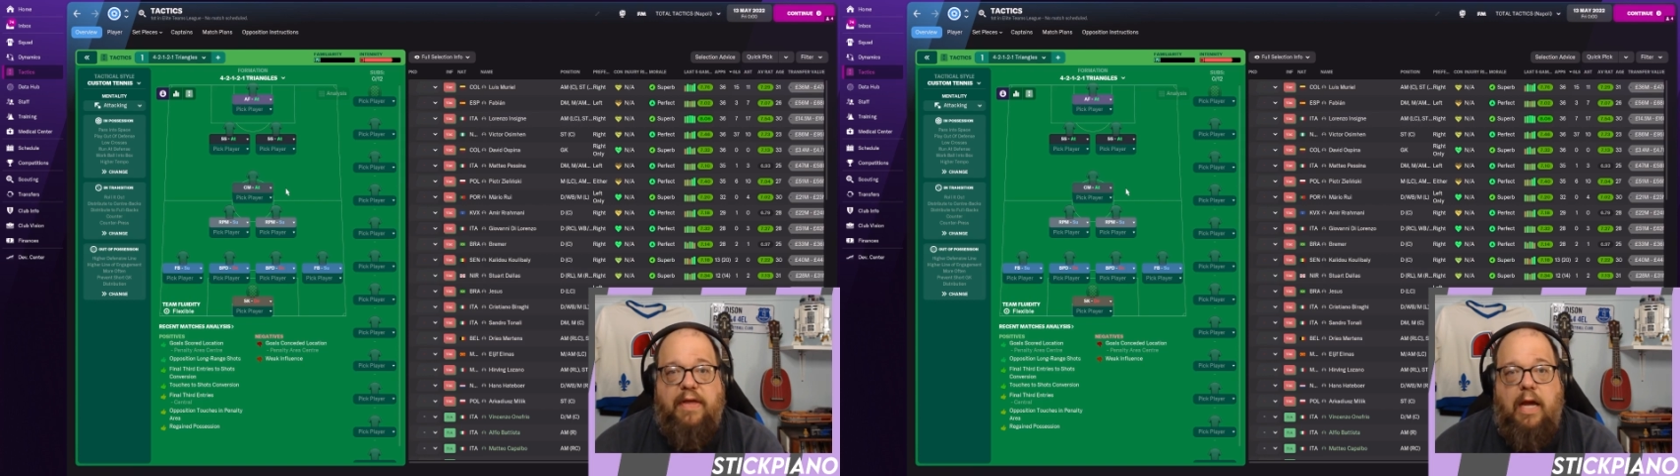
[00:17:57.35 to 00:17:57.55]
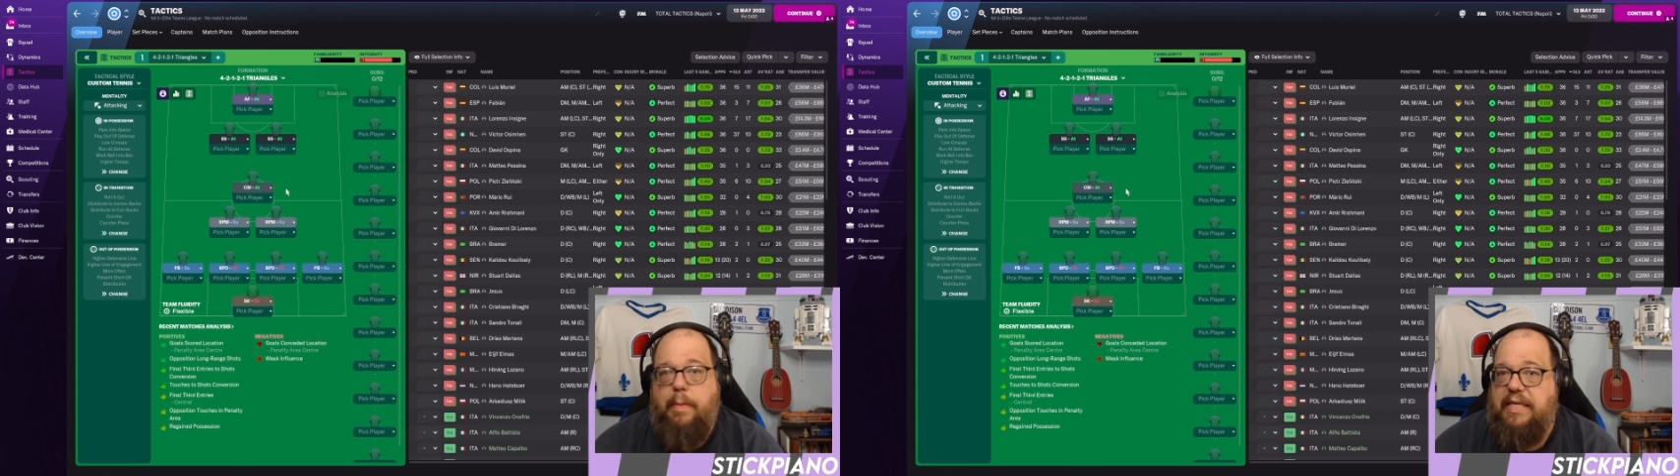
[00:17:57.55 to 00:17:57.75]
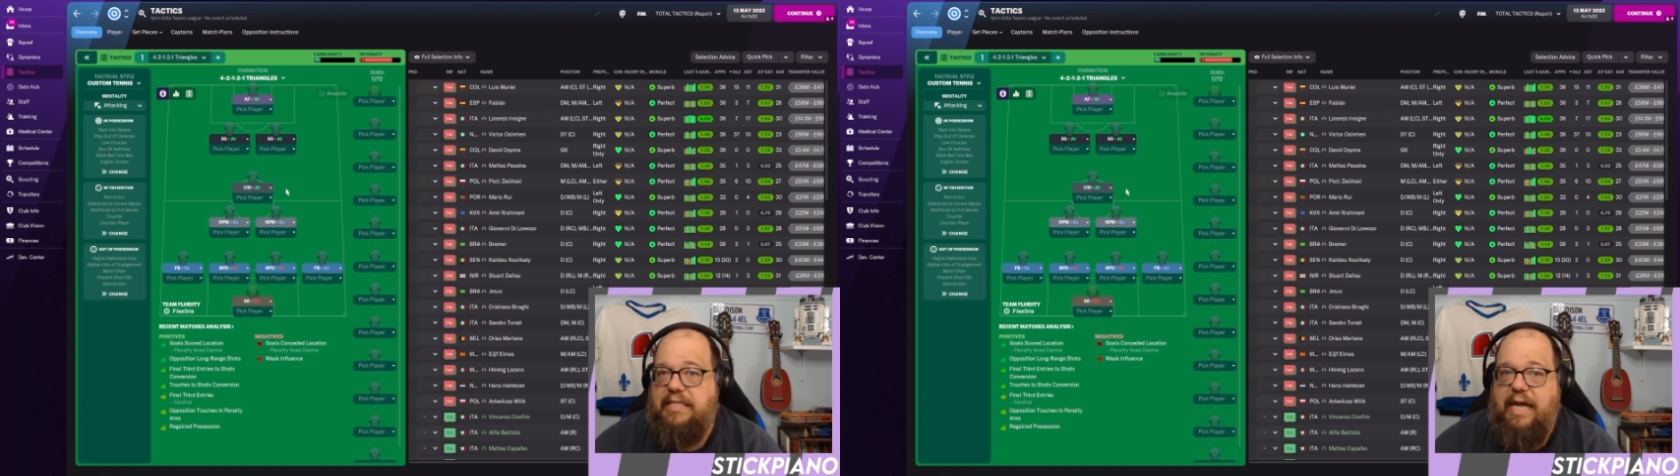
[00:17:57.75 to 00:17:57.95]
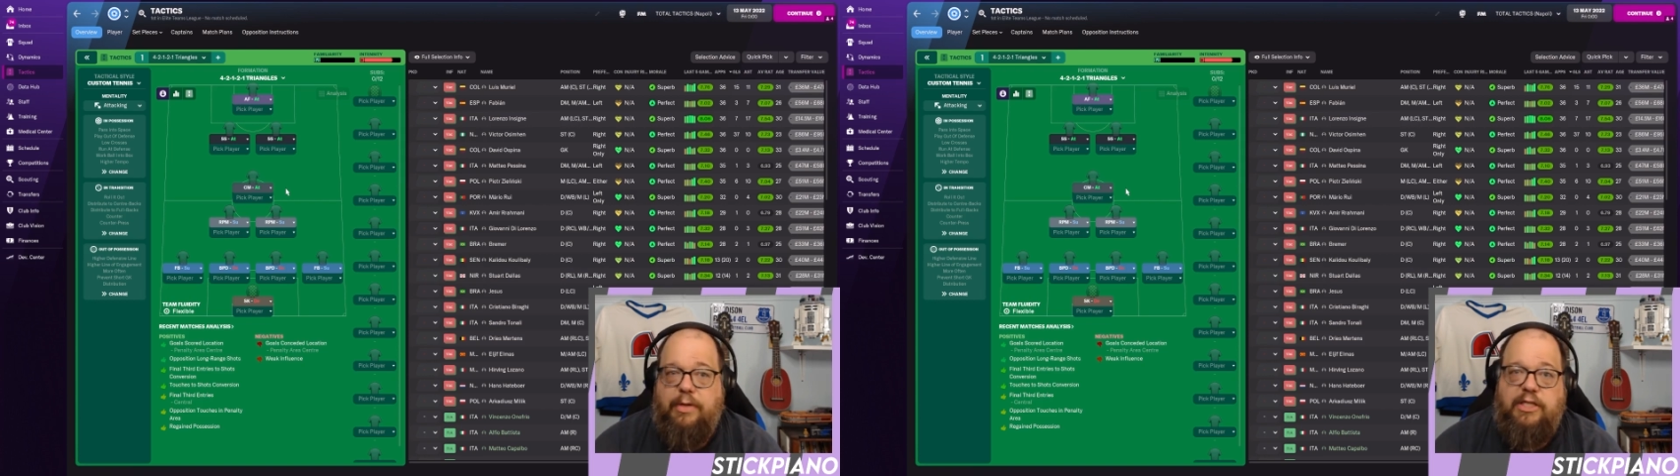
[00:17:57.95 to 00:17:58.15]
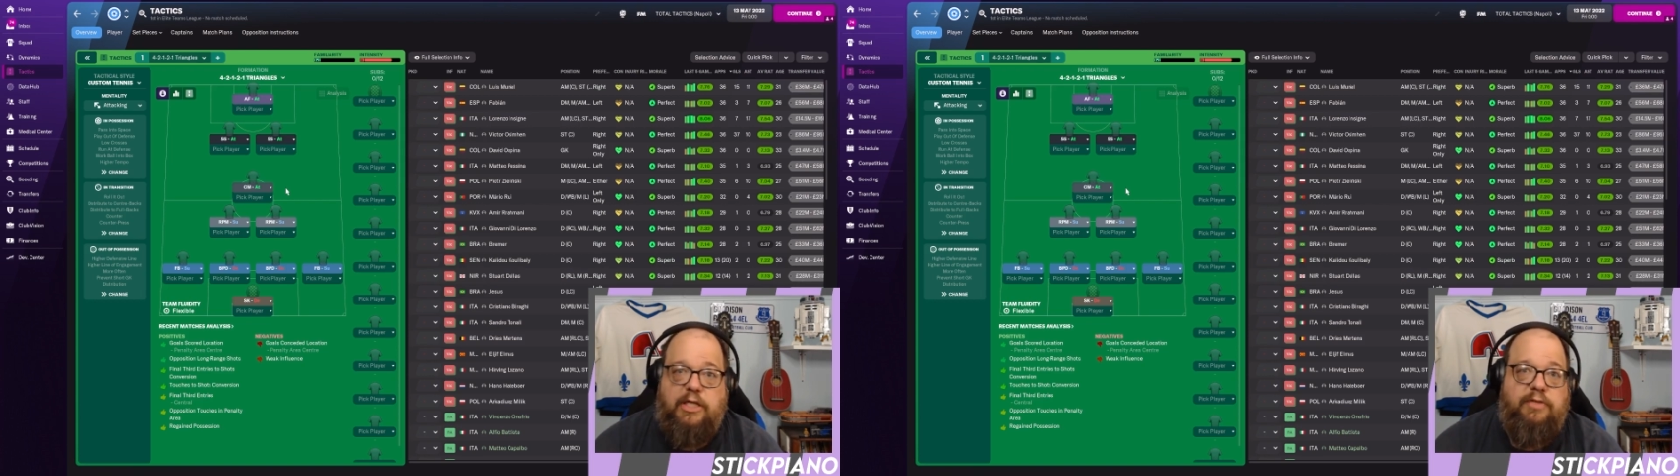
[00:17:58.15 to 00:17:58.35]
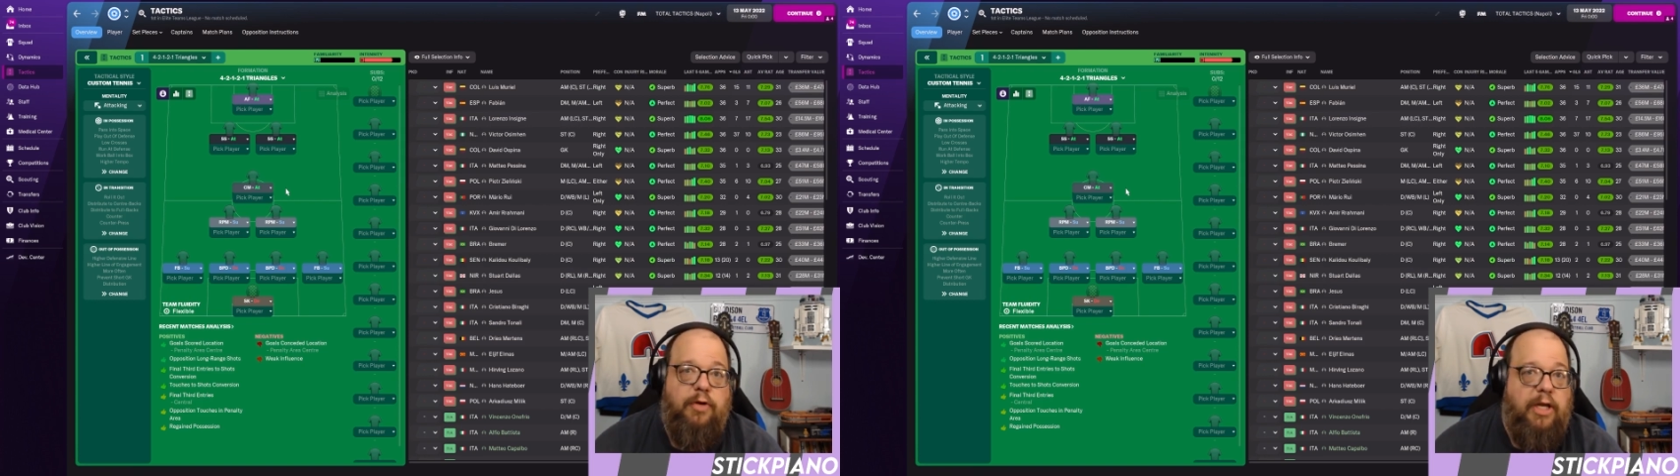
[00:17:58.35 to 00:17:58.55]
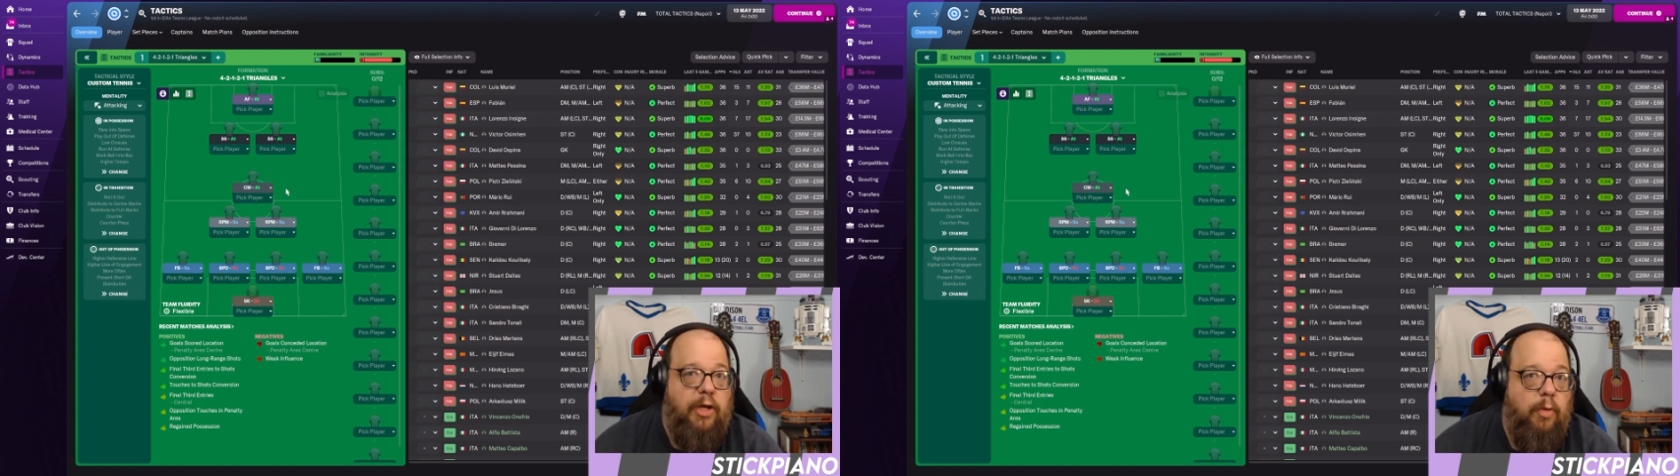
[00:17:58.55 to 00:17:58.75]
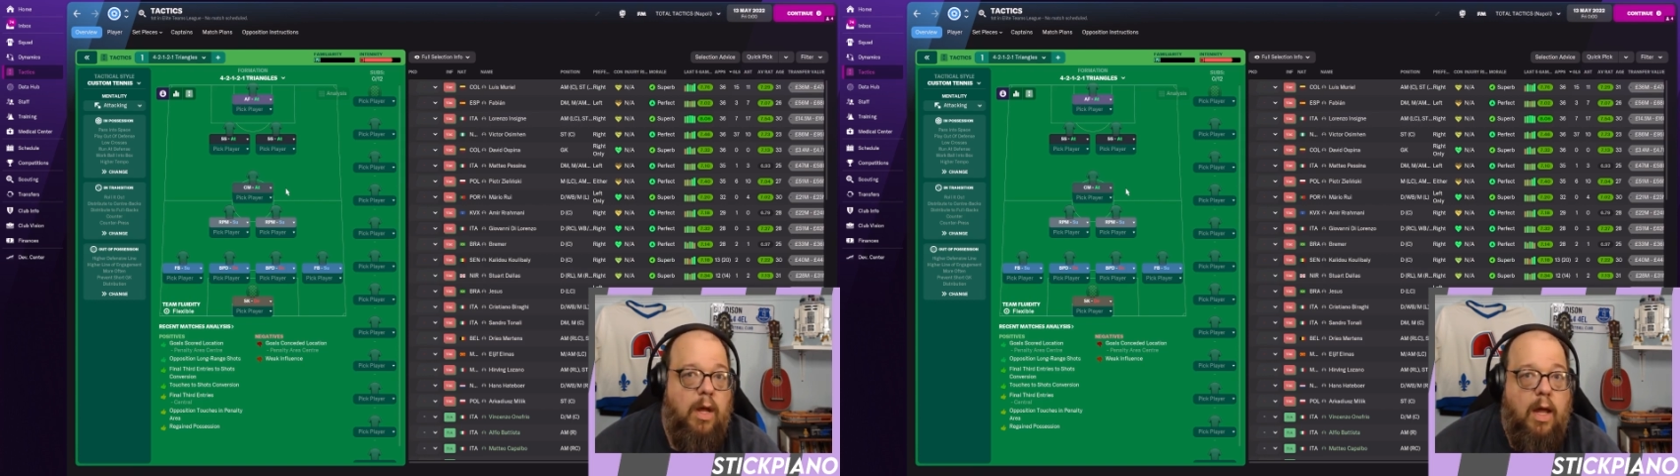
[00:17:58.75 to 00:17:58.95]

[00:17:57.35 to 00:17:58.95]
comments how it does for you,